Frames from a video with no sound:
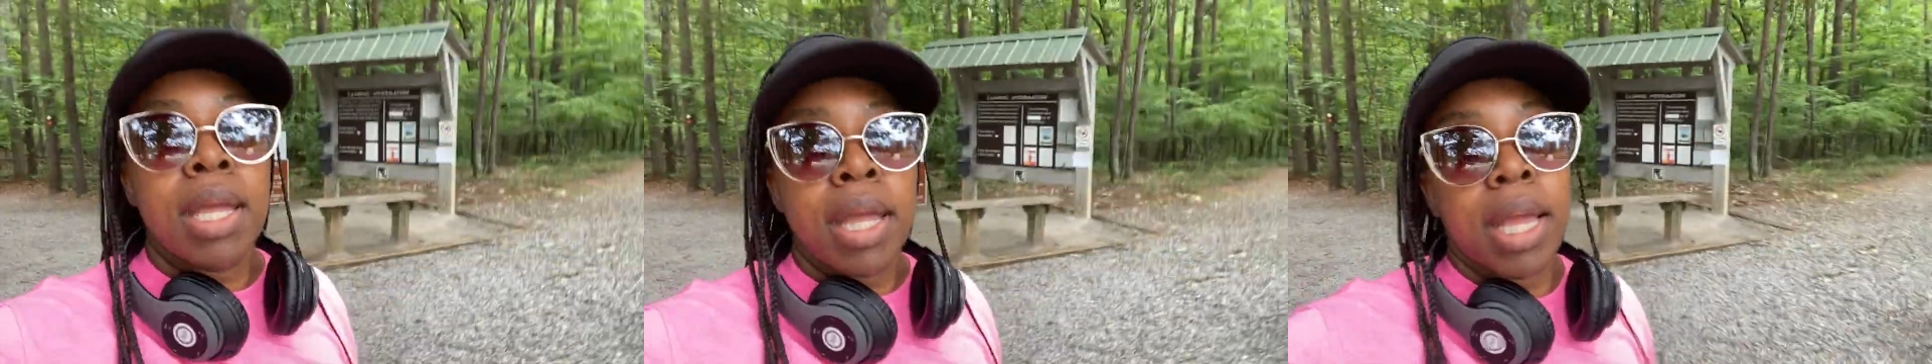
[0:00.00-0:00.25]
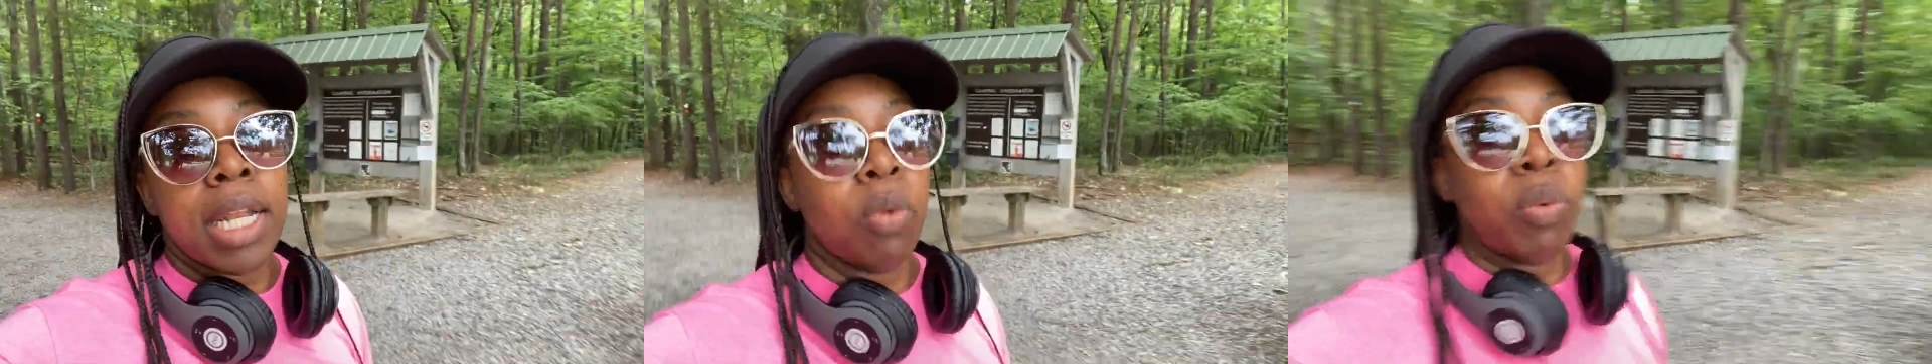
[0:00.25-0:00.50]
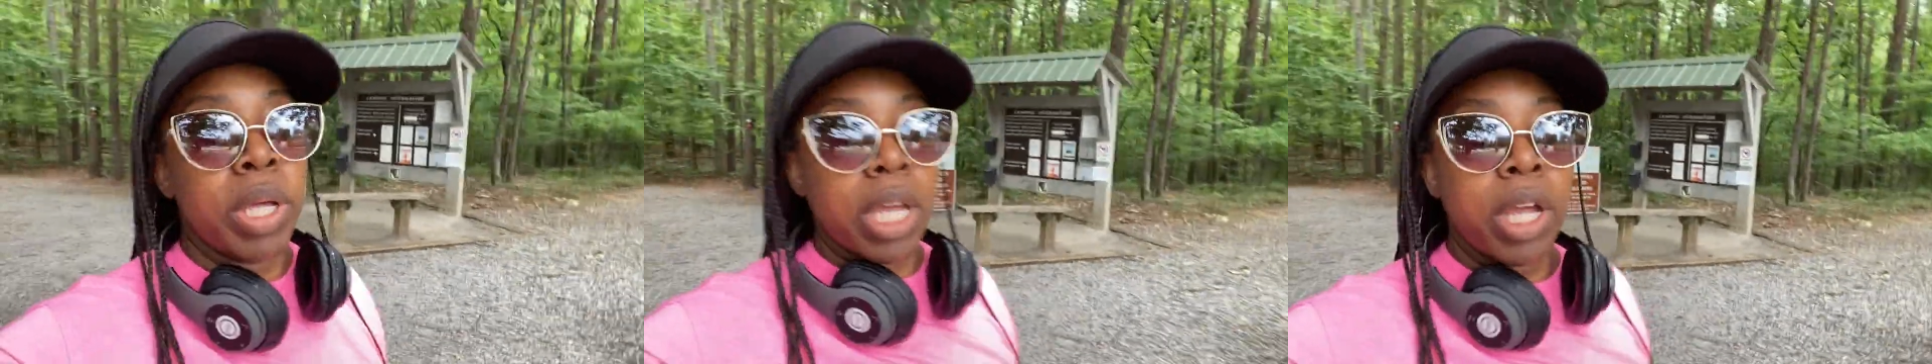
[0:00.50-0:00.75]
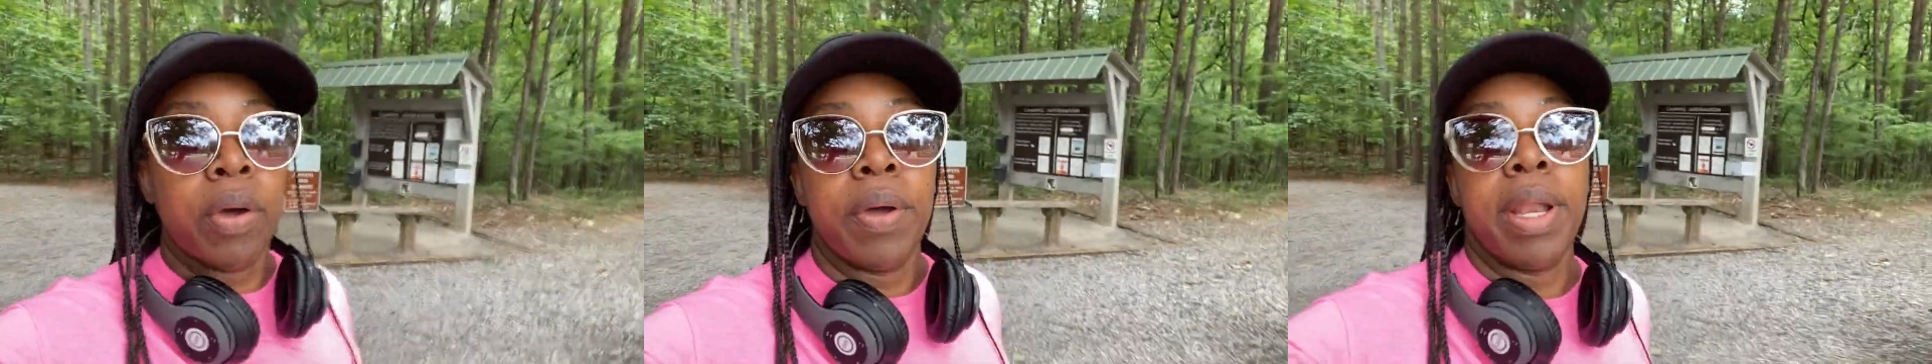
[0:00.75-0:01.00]
and then we
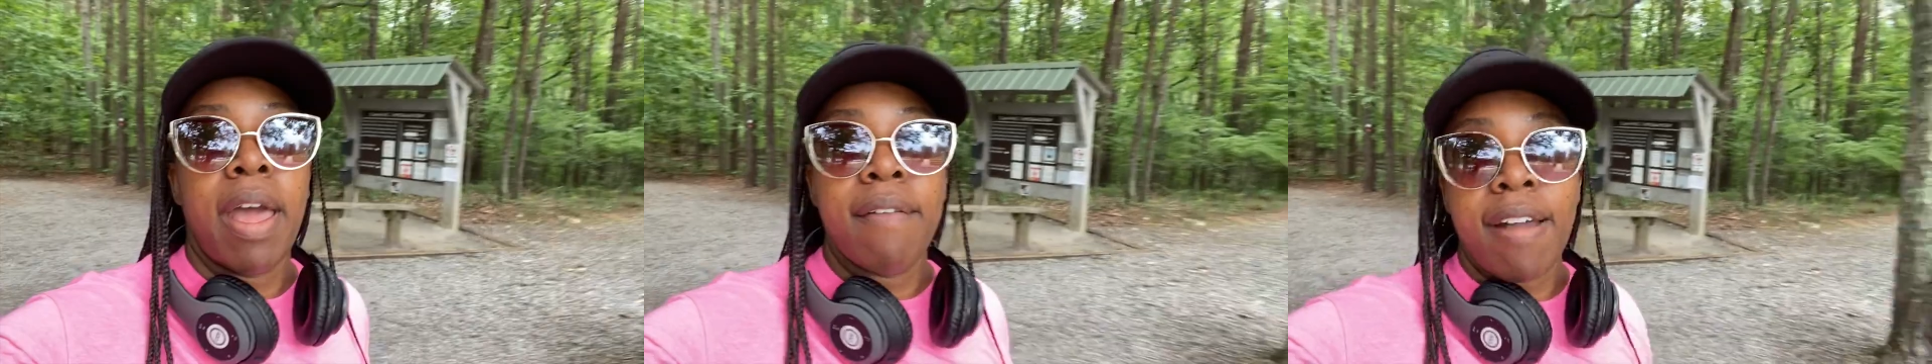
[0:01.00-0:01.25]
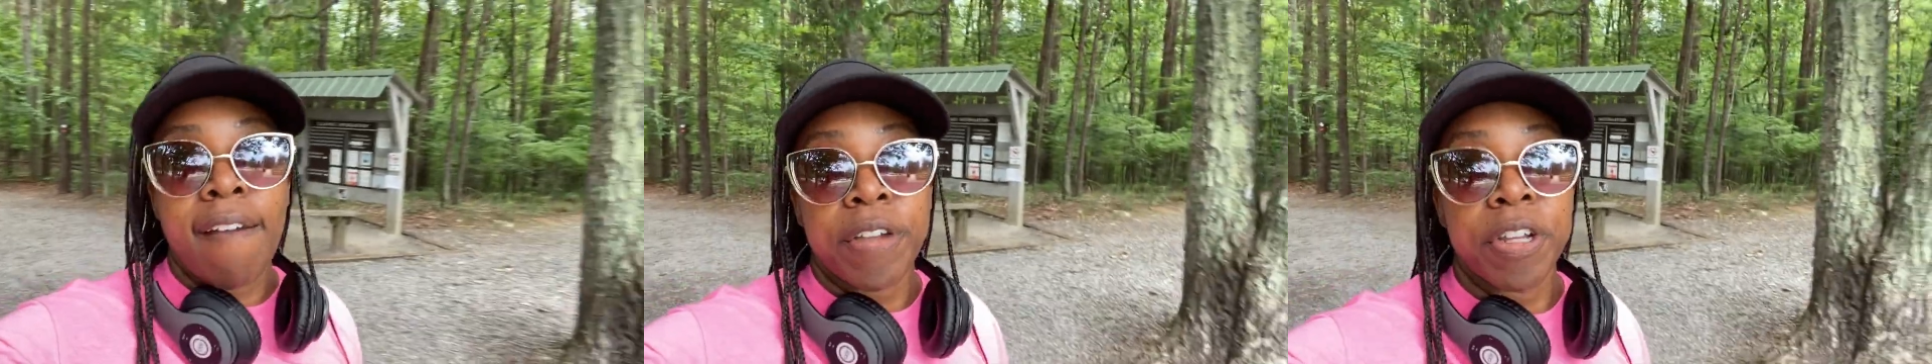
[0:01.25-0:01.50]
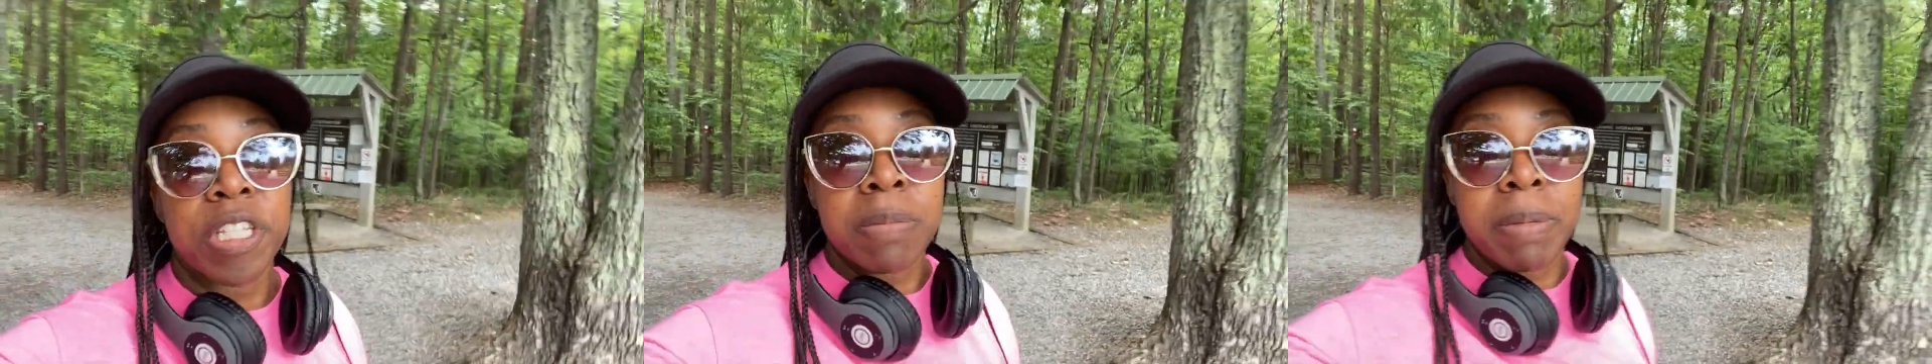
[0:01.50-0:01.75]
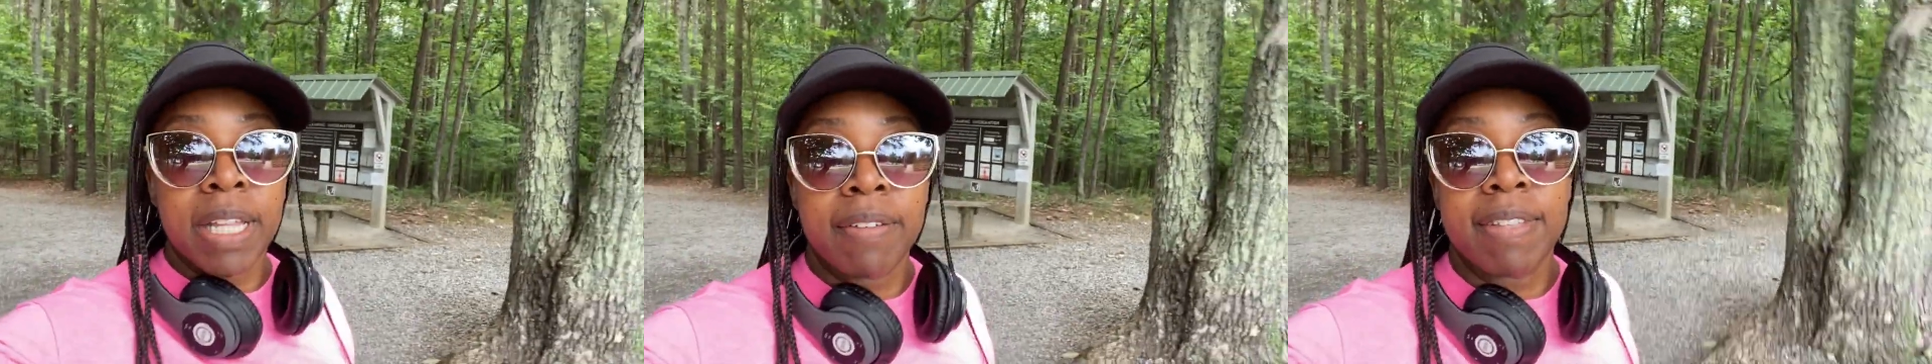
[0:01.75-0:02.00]
can go and have our first
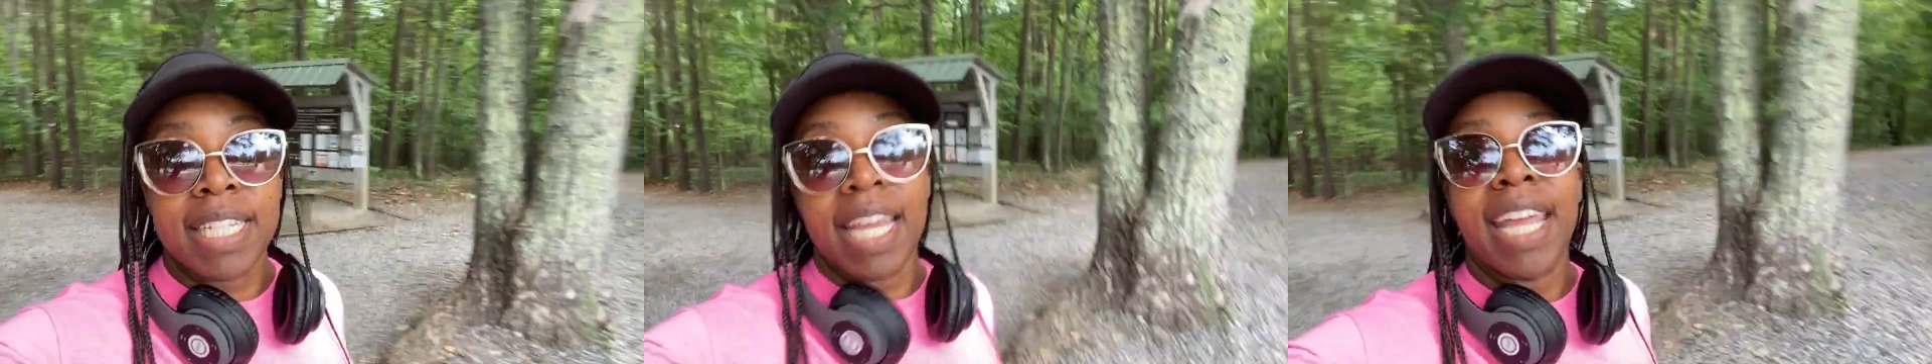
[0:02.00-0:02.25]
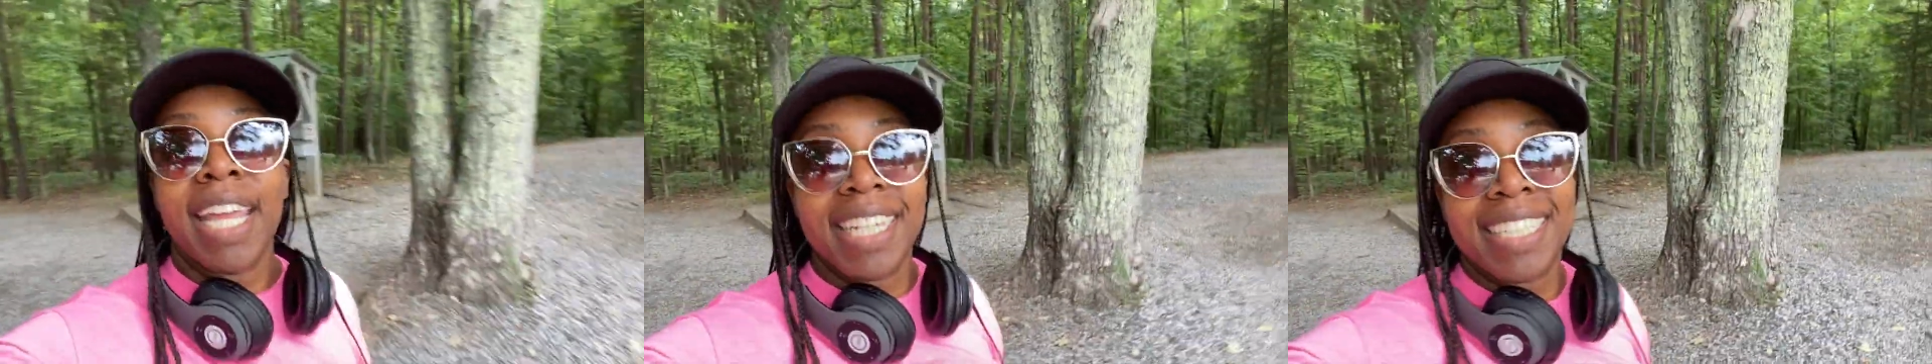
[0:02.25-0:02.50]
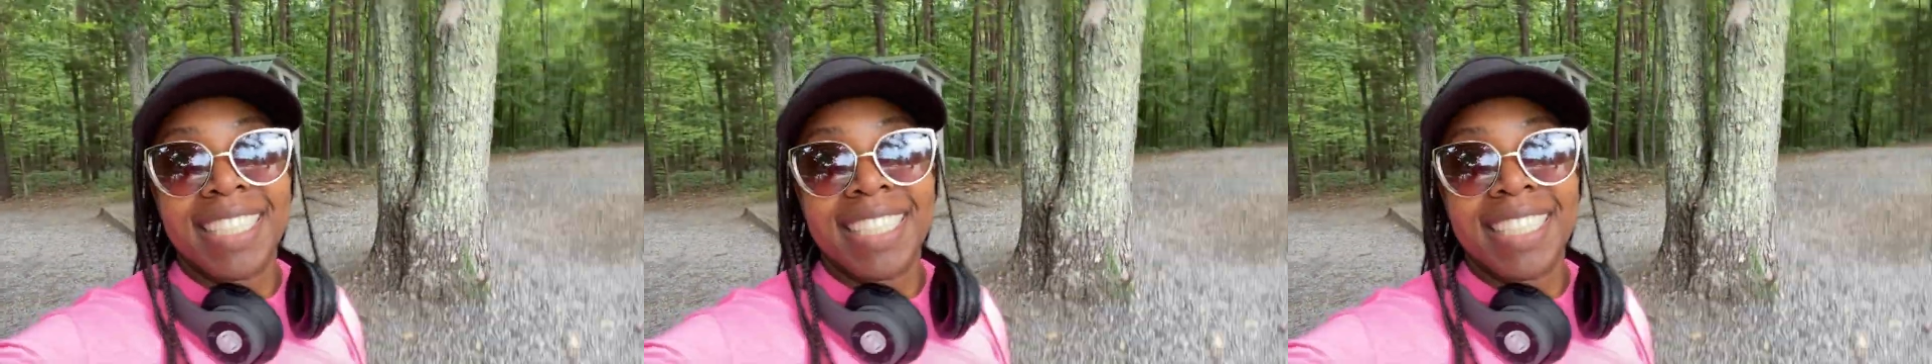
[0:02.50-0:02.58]
meal of the day